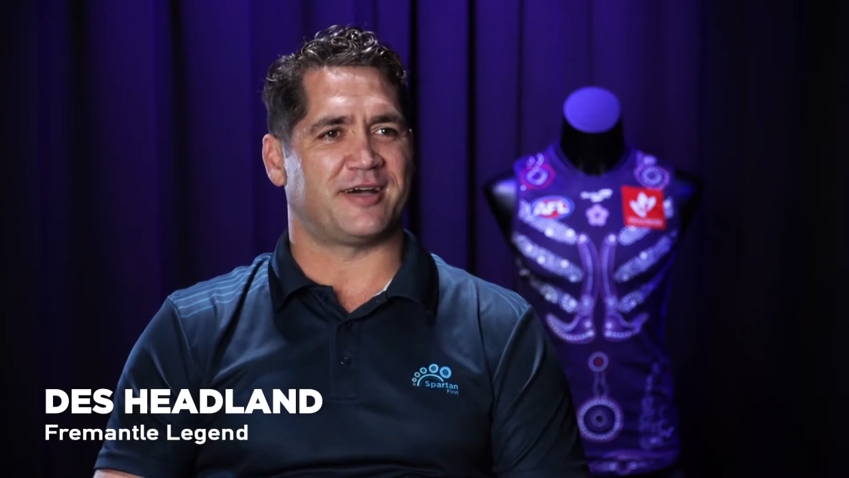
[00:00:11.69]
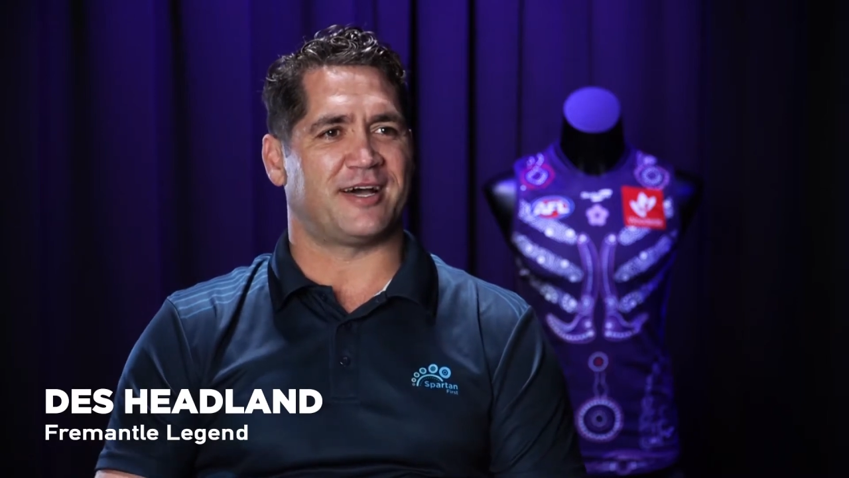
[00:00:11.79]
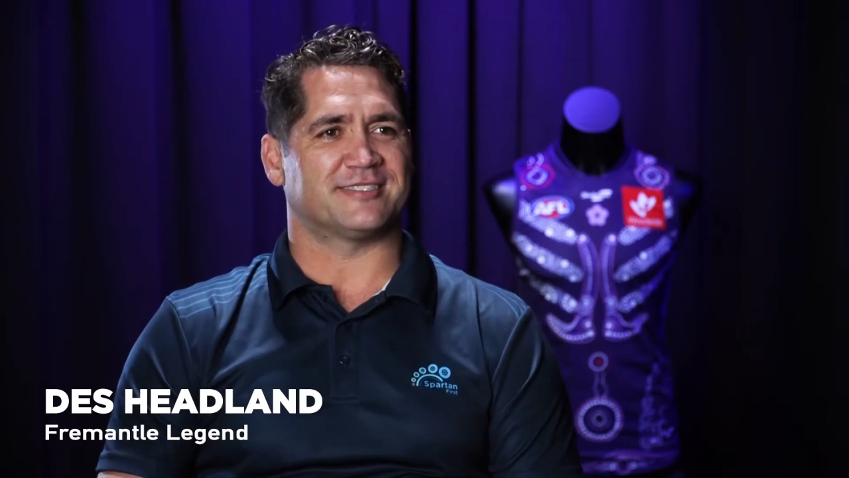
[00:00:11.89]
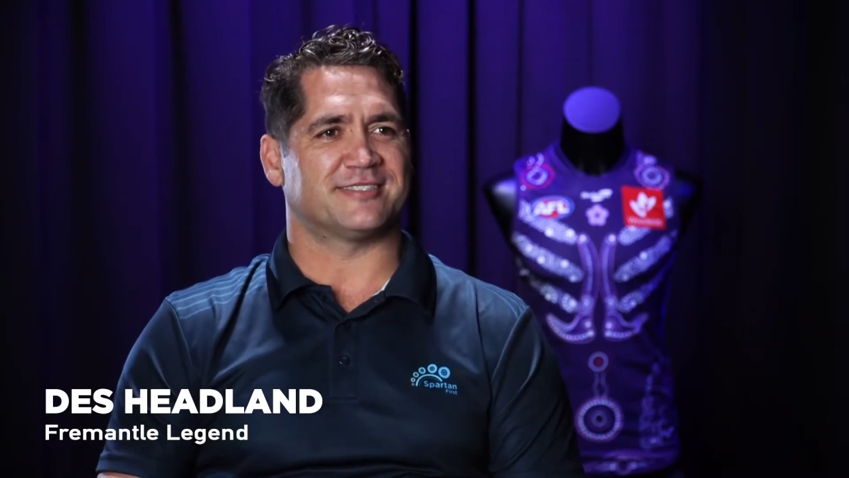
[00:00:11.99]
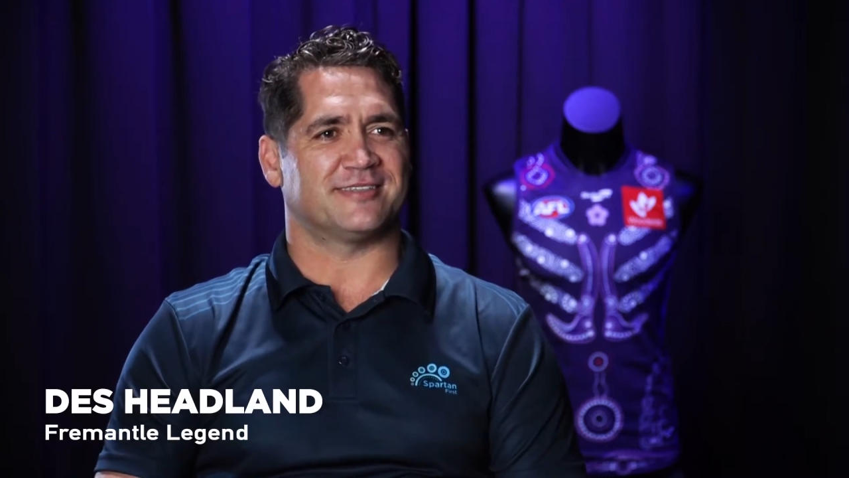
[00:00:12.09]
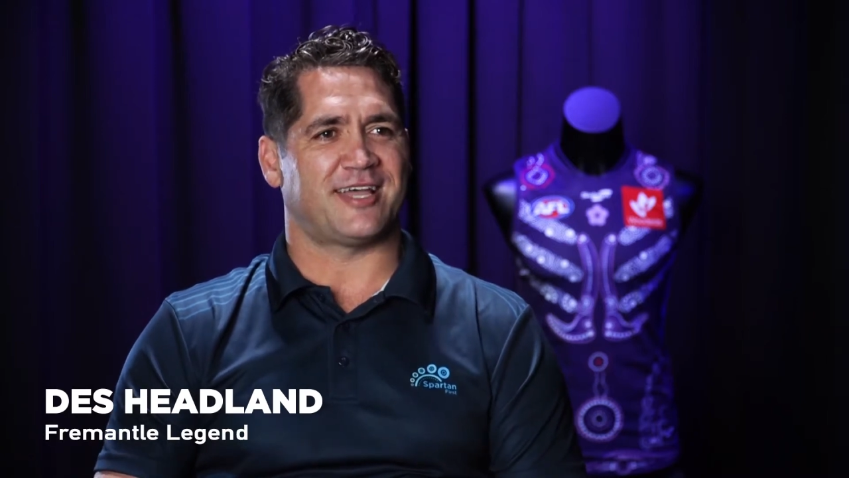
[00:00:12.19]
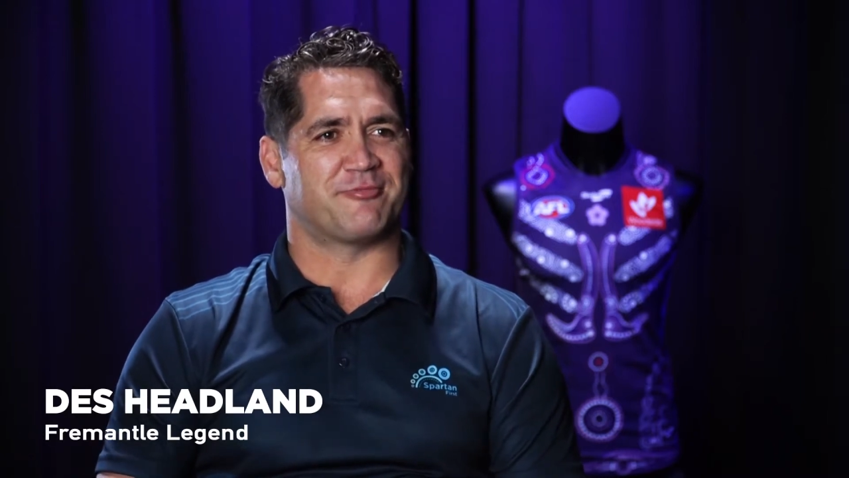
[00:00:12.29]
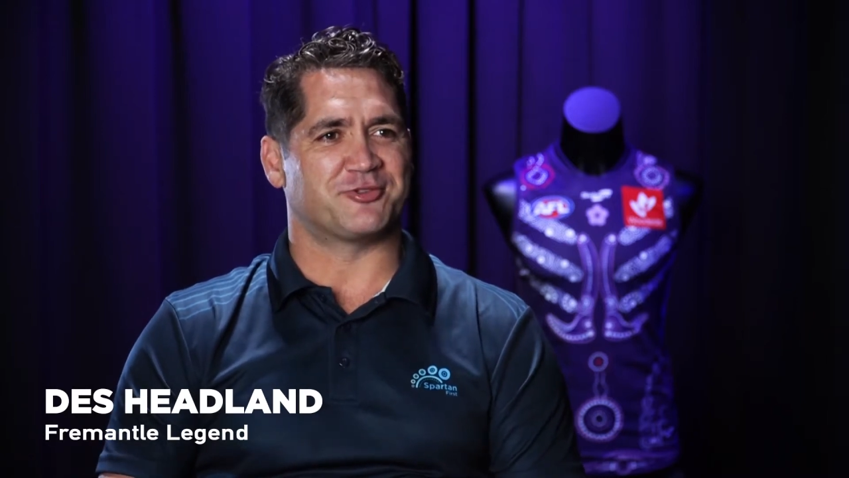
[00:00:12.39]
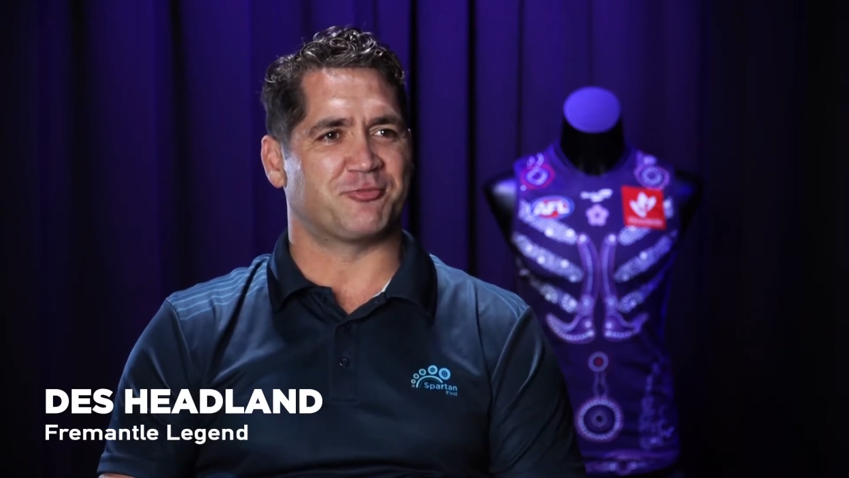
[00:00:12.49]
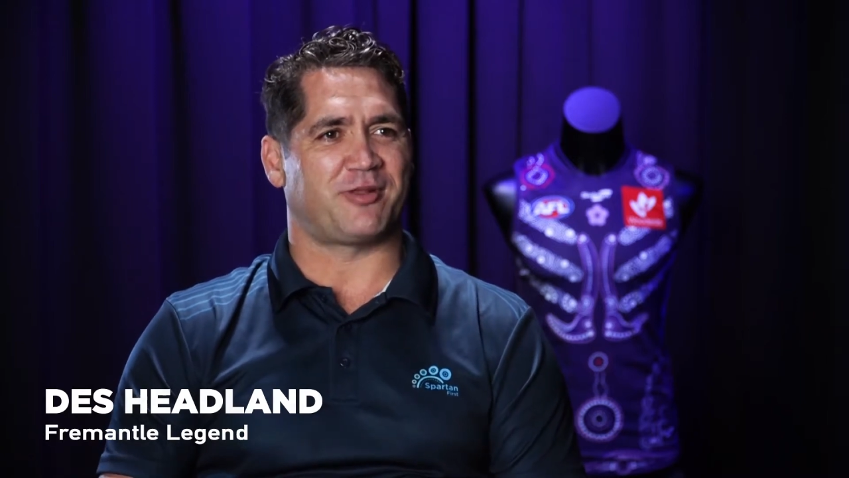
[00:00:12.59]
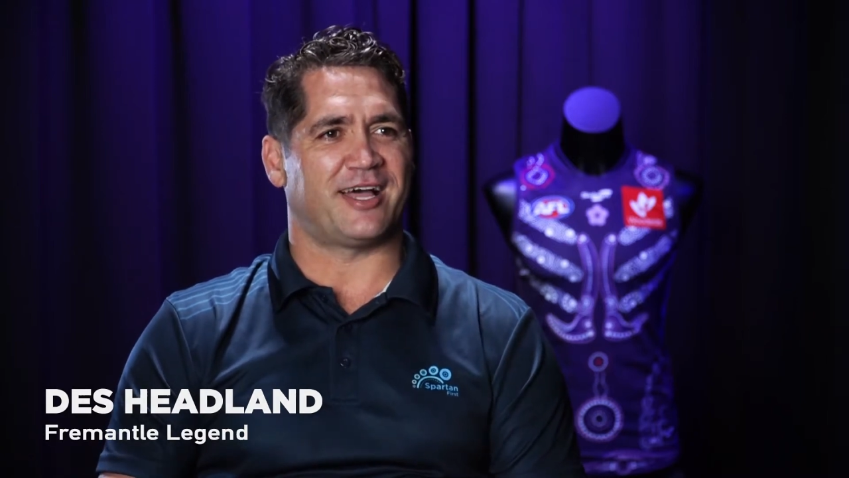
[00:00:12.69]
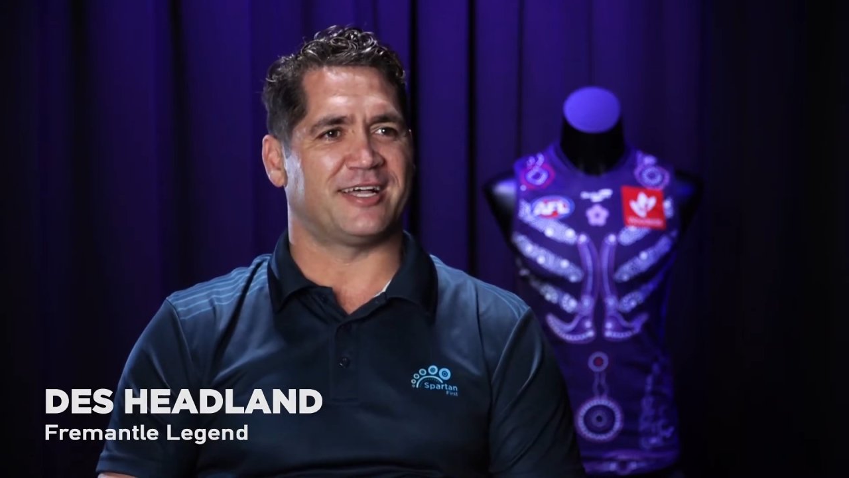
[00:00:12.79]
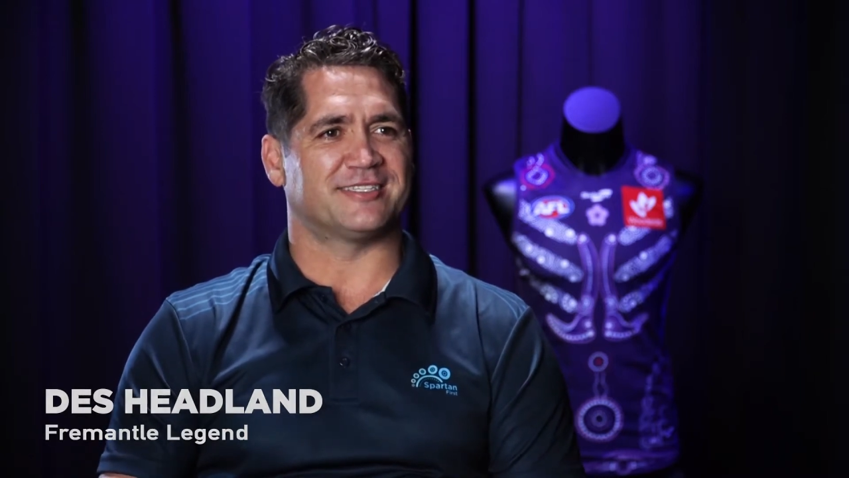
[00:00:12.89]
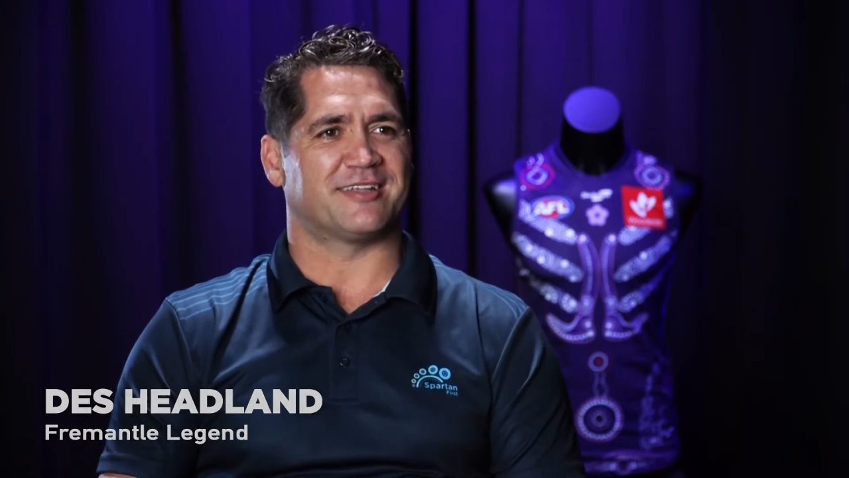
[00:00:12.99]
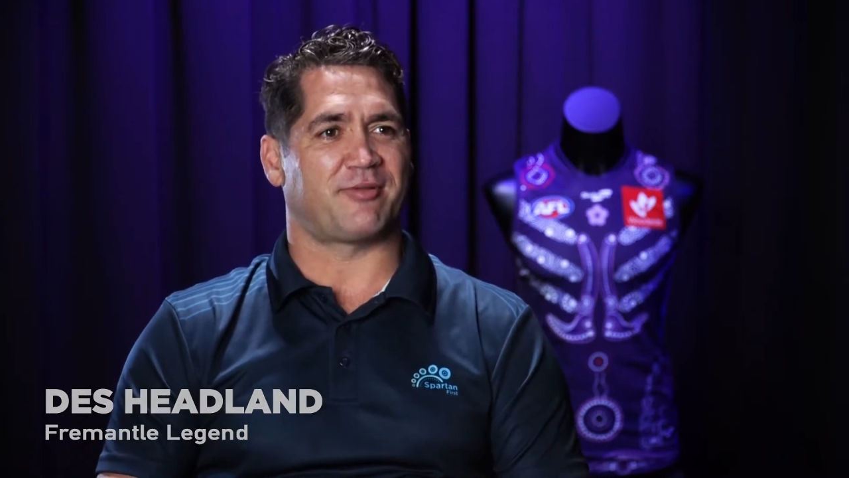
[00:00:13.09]
past Aboriginal
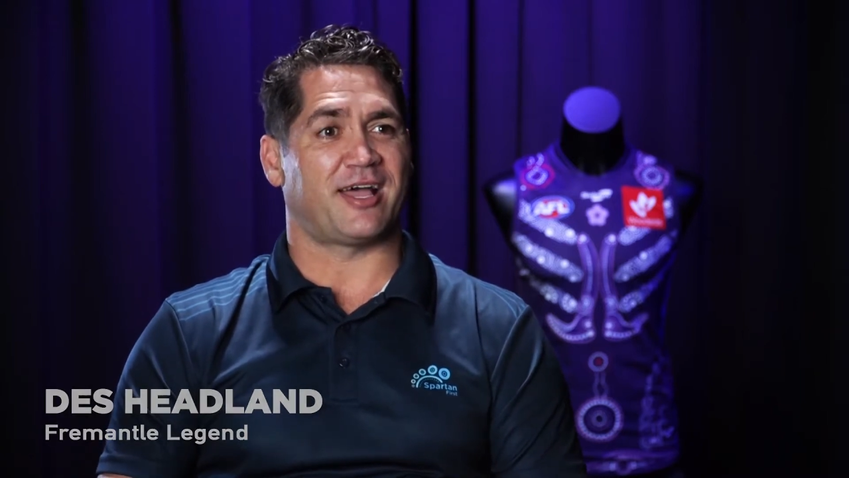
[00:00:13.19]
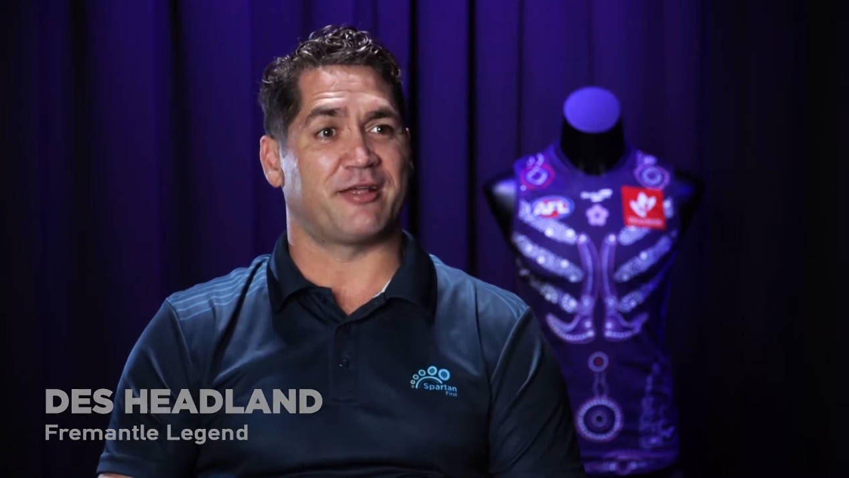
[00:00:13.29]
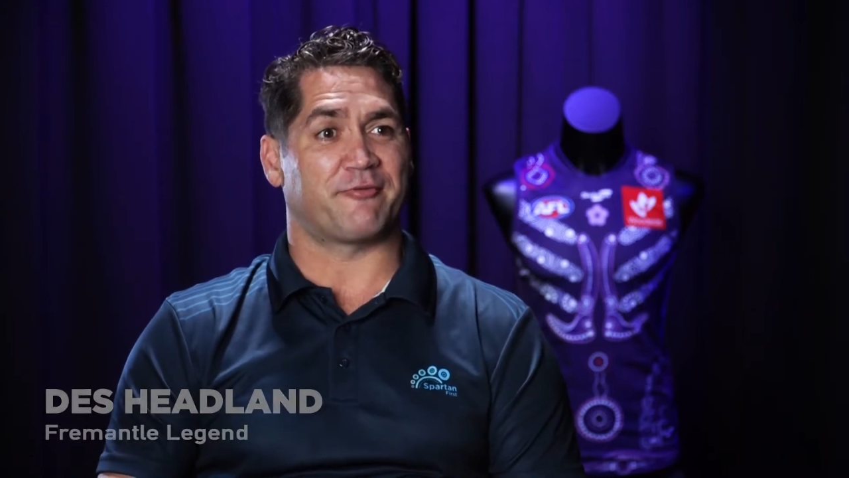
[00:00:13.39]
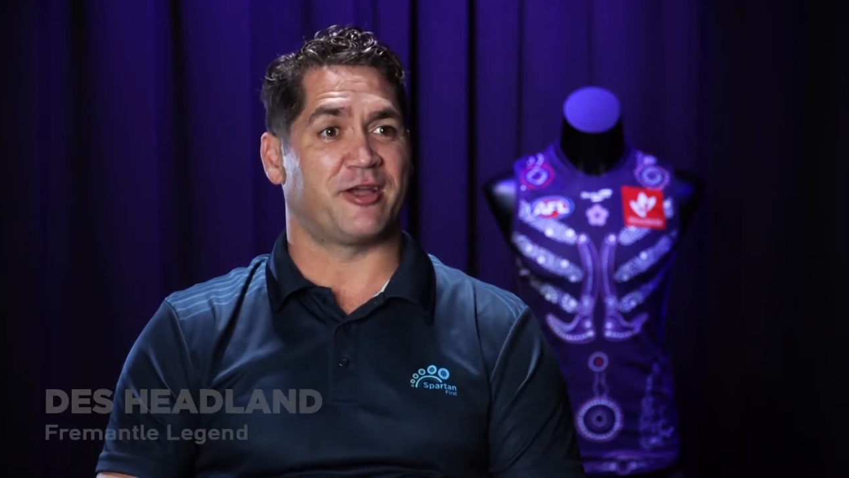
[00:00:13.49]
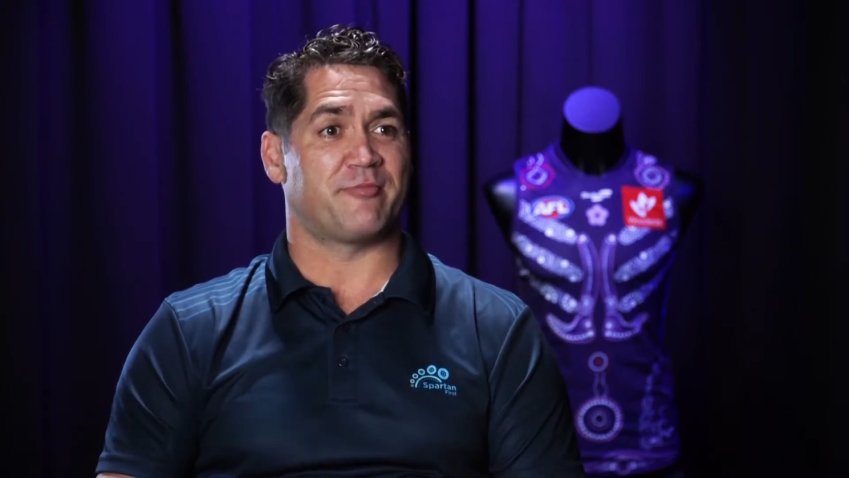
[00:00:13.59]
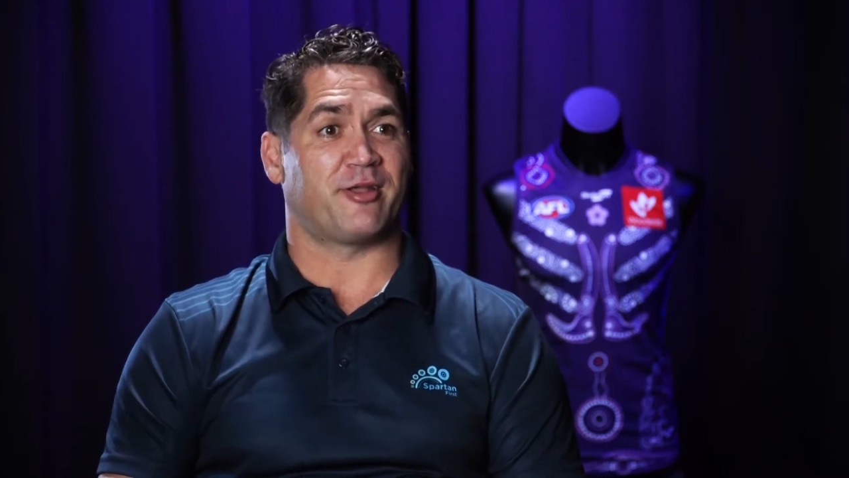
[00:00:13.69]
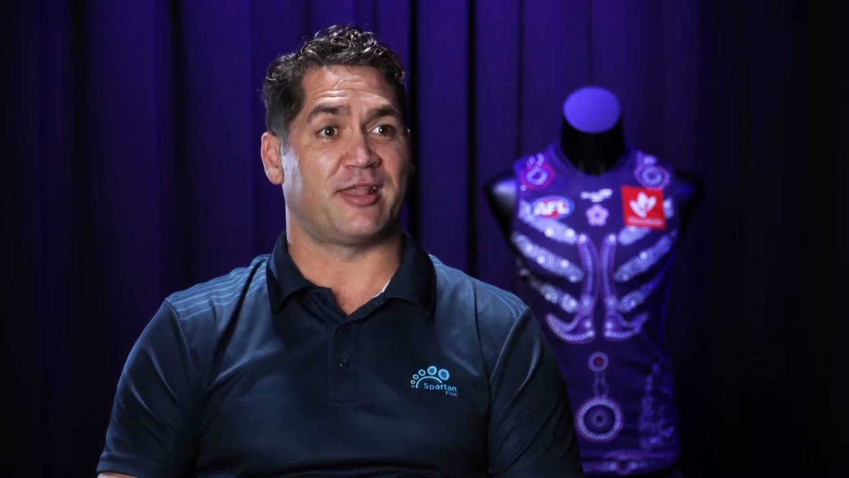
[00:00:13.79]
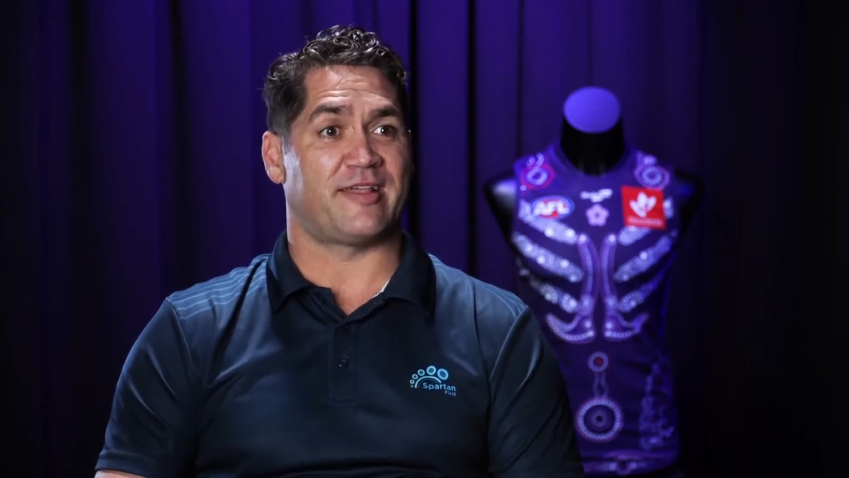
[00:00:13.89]
players that have played at Fremantle,